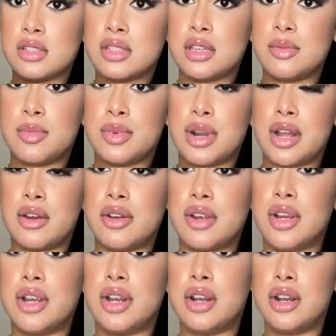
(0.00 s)
zipper down
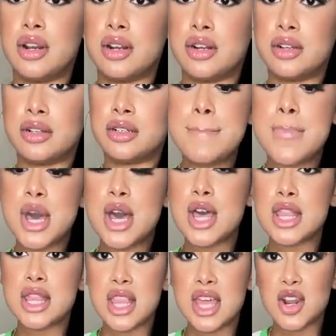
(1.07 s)
here,
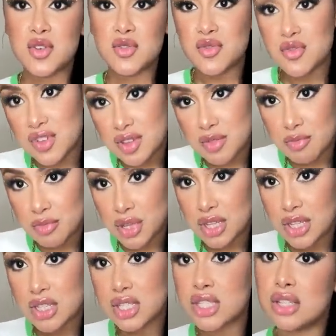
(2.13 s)
but they don't fit
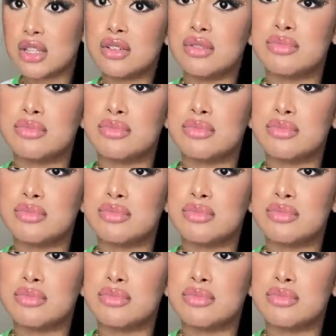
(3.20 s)
me, so